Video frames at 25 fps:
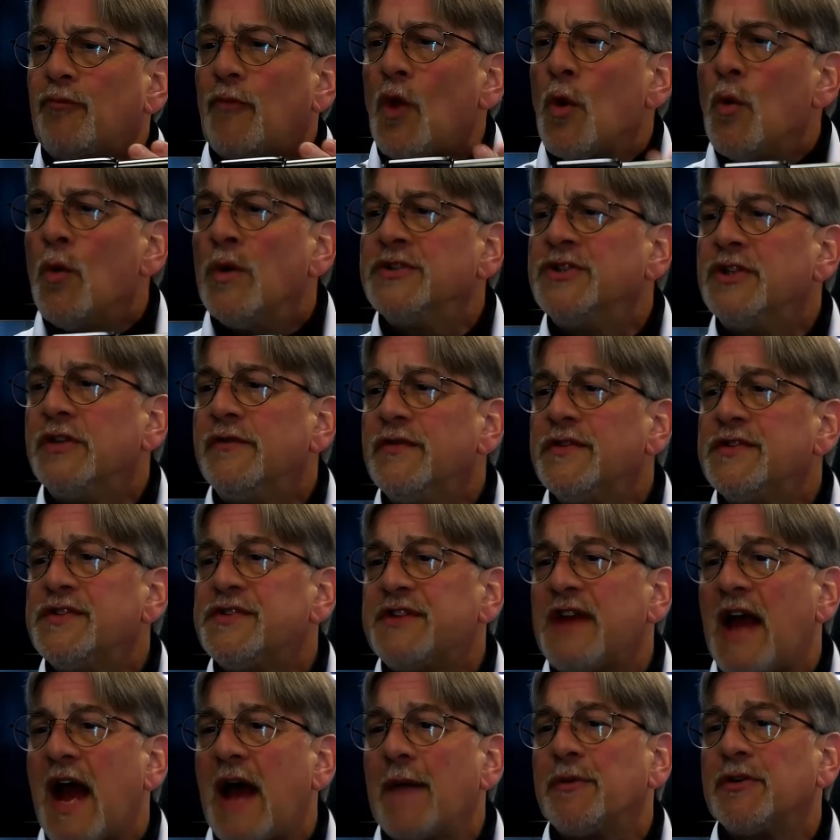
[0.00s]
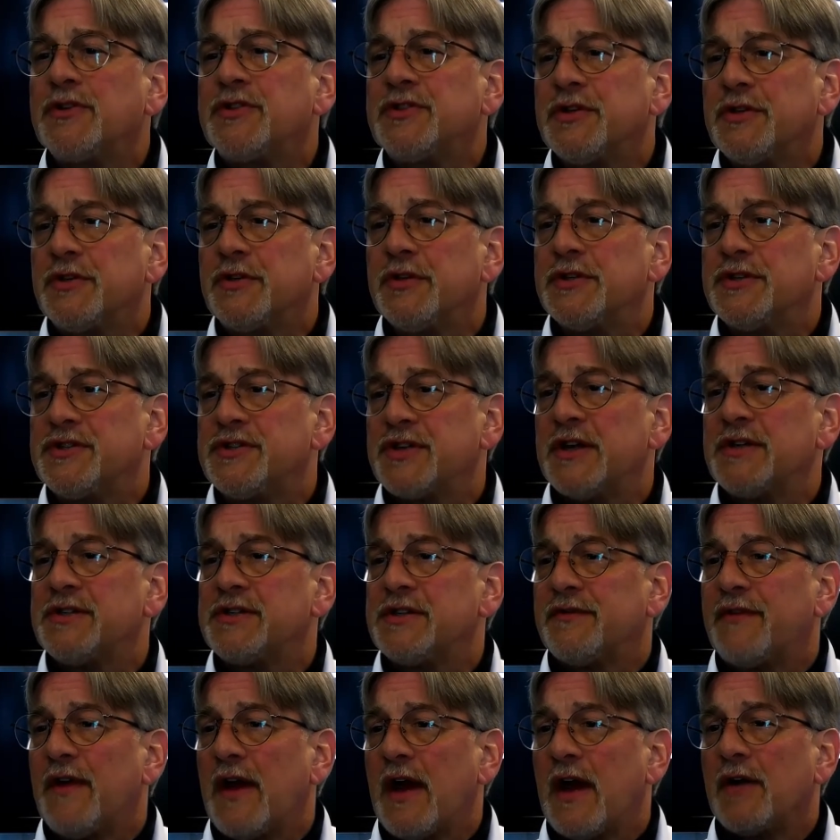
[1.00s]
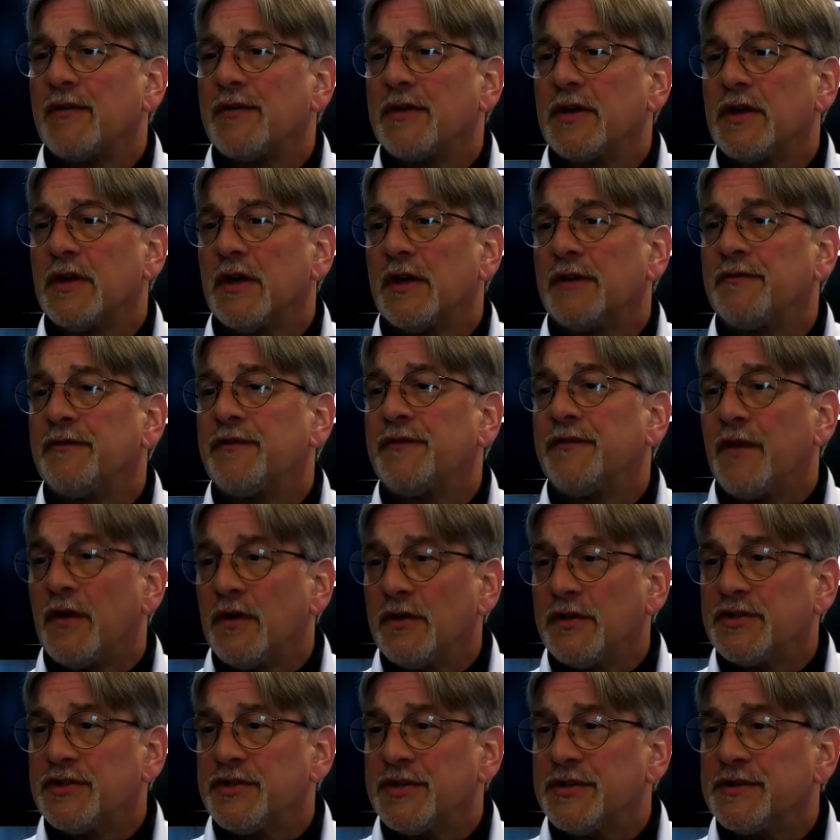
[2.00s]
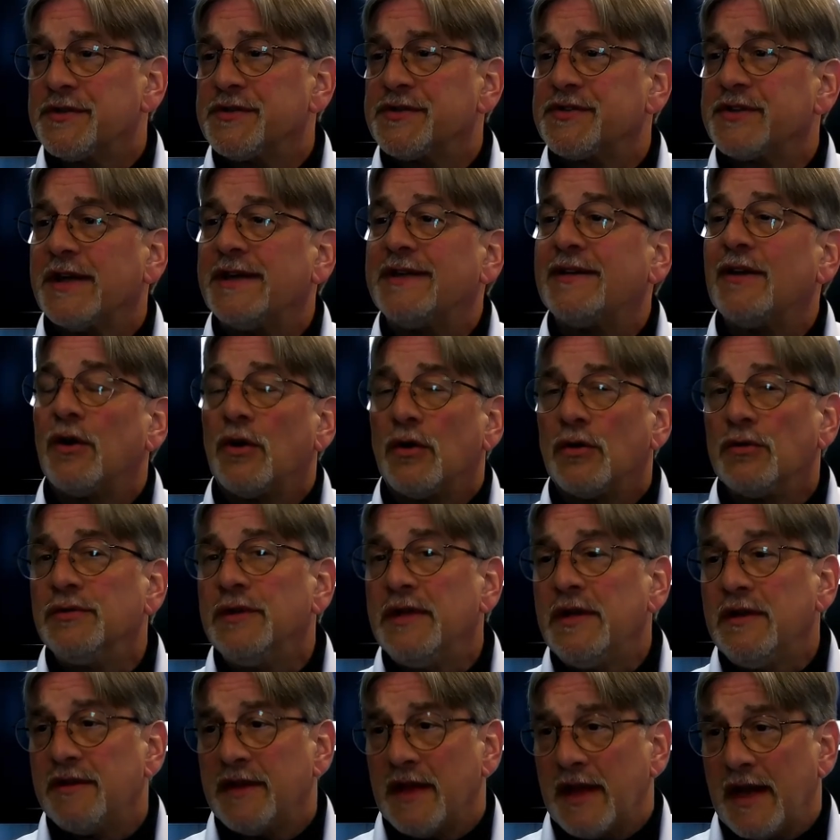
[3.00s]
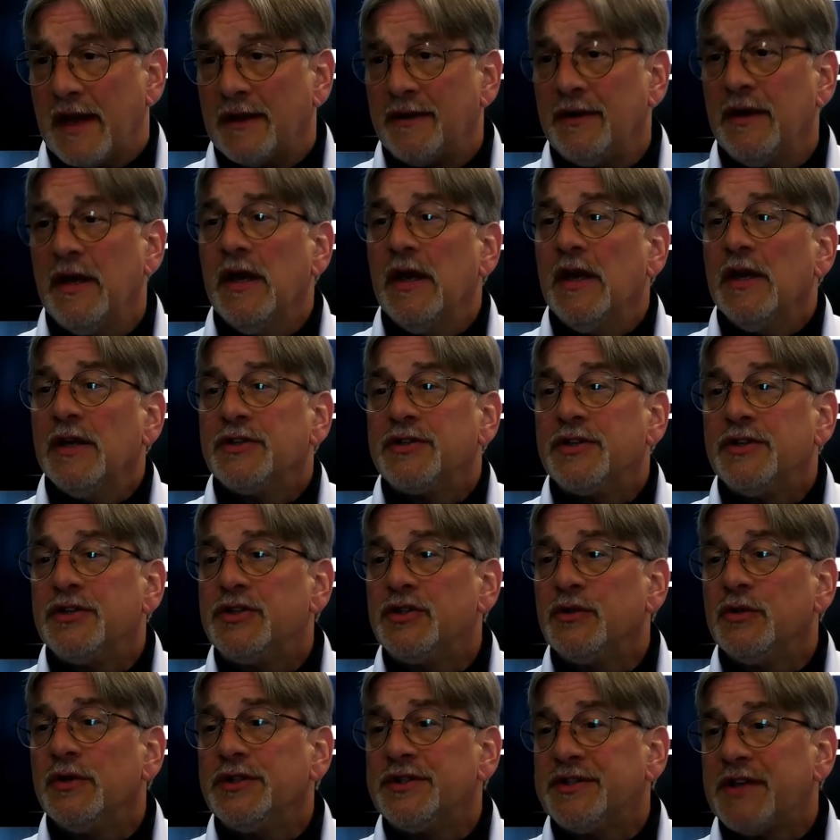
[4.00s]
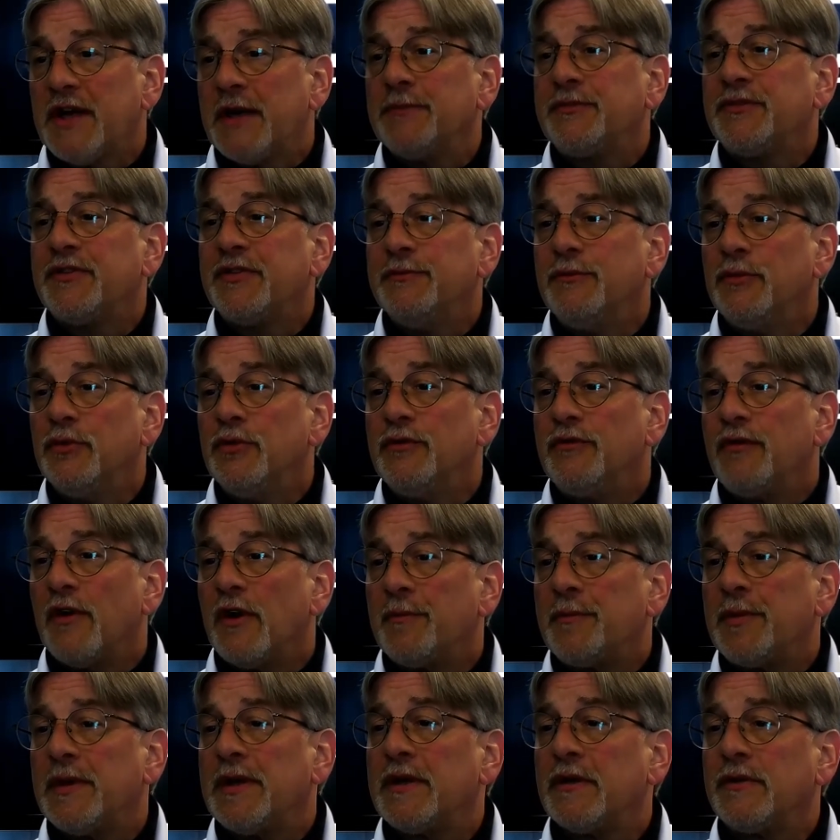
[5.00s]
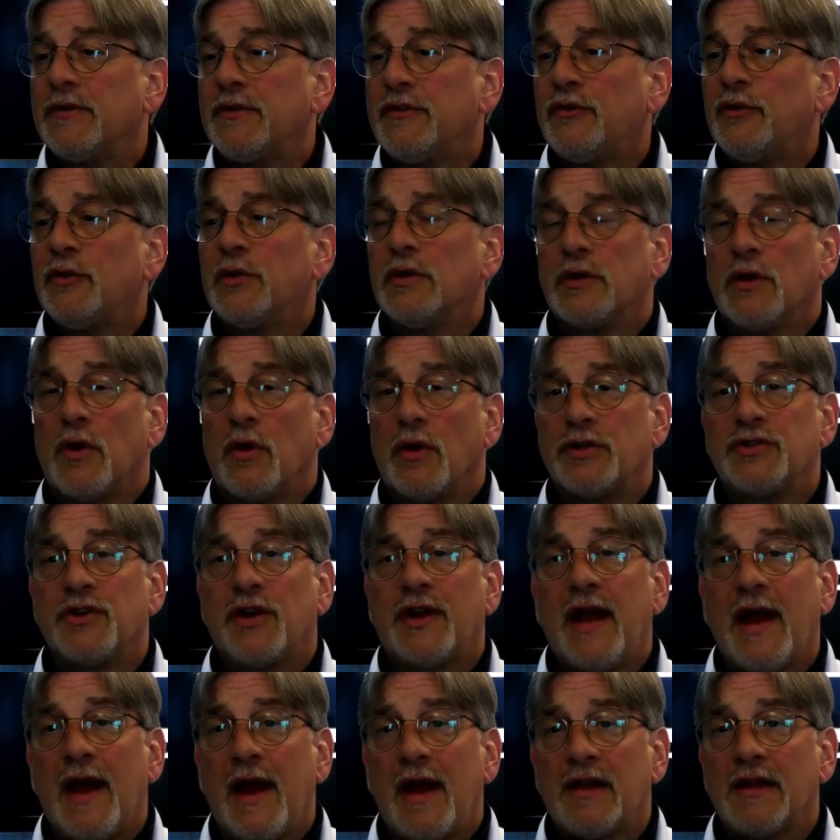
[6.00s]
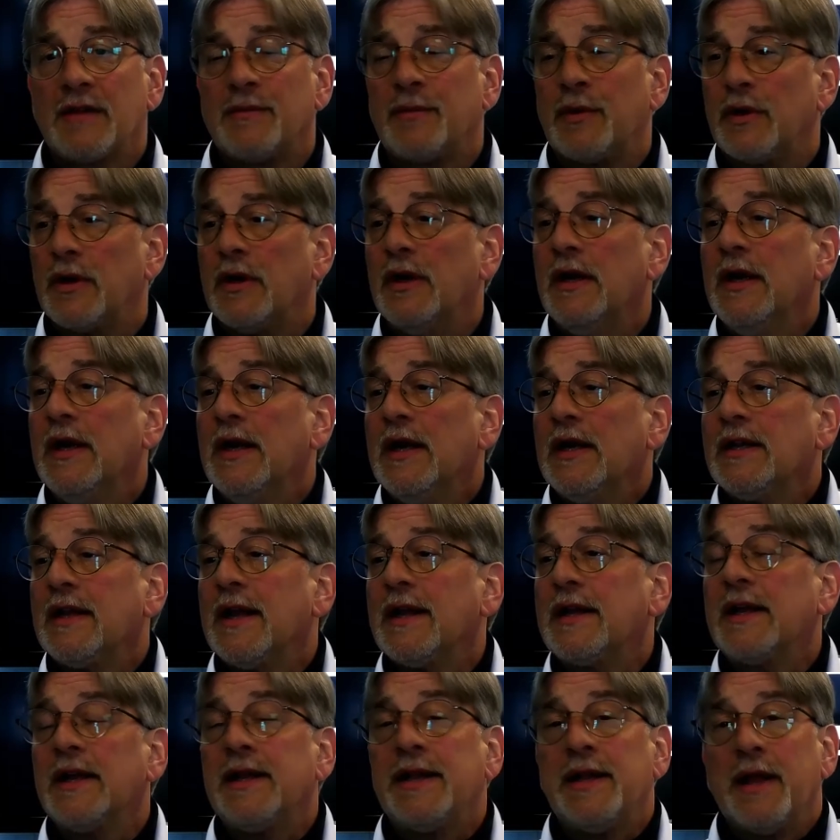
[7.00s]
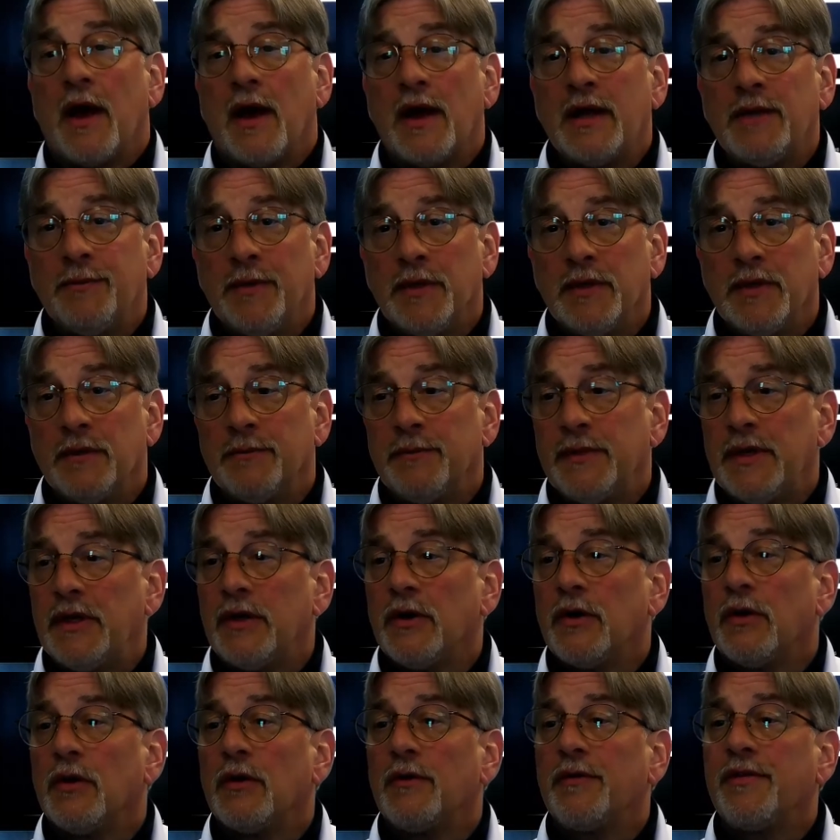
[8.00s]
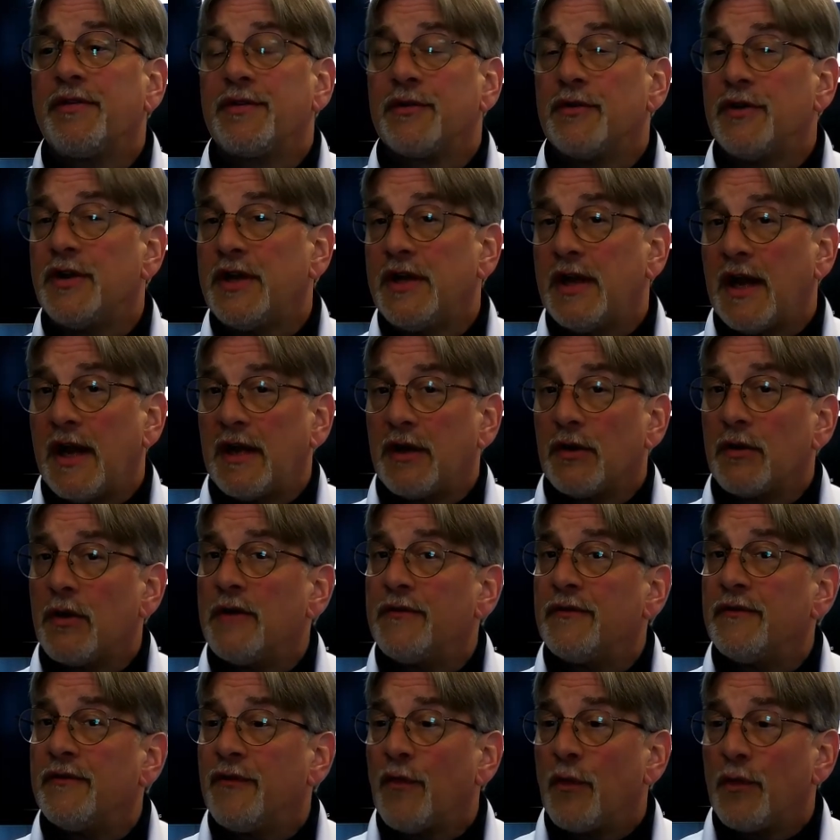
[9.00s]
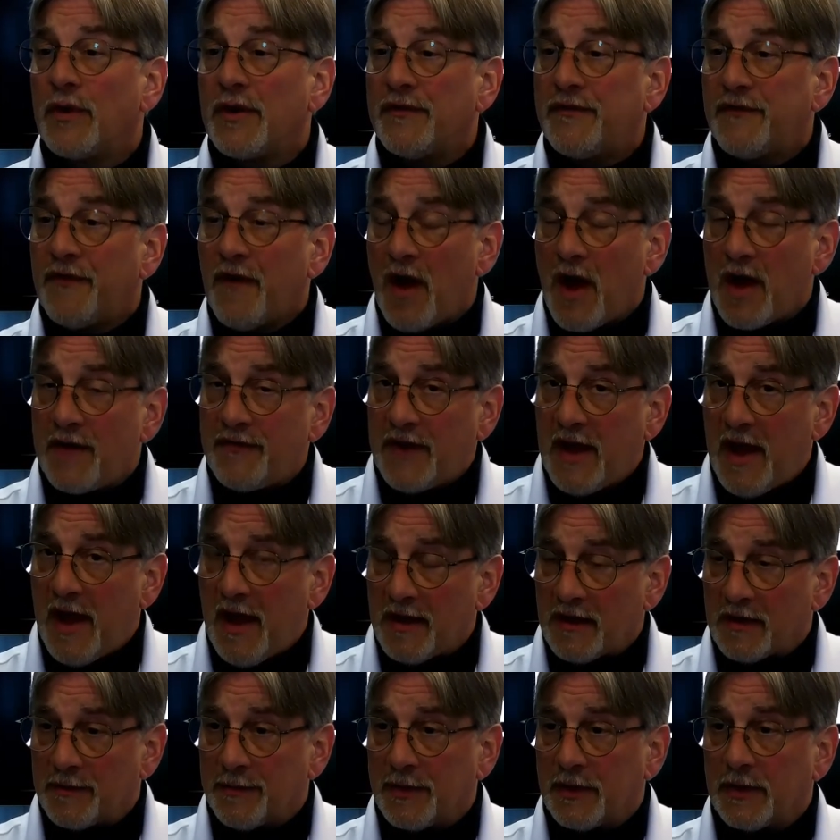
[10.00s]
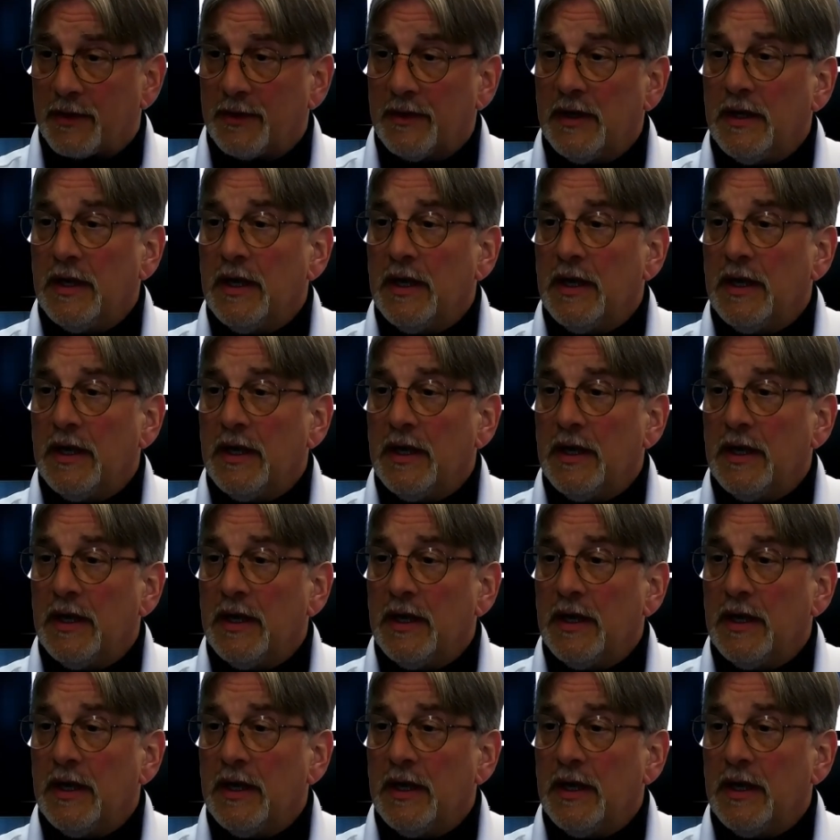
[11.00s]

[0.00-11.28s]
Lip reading: Once you've established a good sense of how the gun functions, and only then should you attempt to move up into a larger caliber, like a 9mm, 38, or even 45 caliber.